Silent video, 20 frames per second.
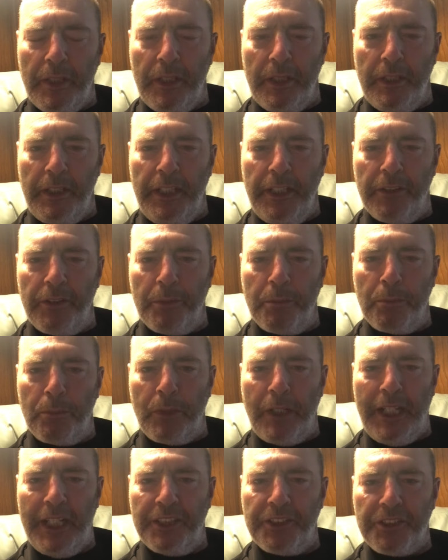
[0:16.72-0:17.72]
hearing
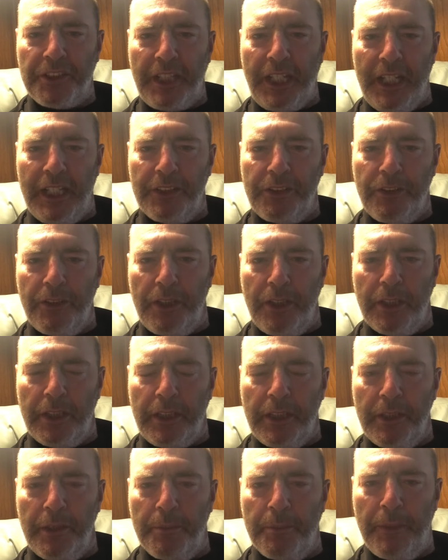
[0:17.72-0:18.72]
Brad Scott
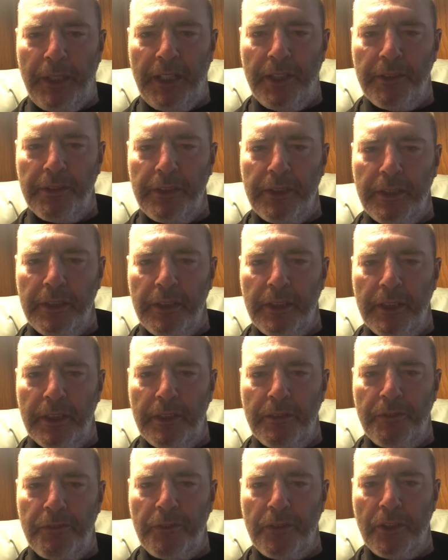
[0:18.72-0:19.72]
talk about
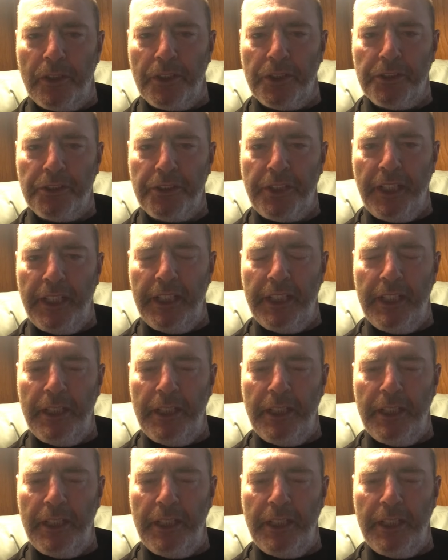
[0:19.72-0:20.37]
Florida State.